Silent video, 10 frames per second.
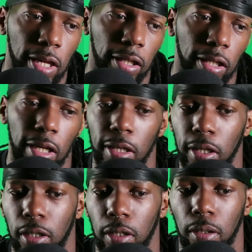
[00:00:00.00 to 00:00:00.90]
eating in
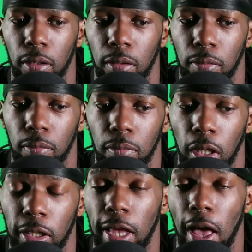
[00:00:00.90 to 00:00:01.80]
a
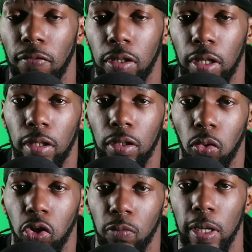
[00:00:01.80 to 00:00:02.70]
deficit, so to
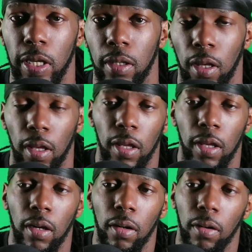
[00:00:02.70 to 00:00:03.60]
speak,
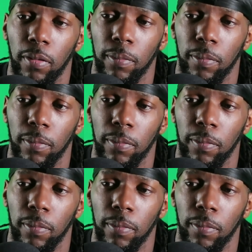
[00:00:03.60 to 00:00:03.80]
you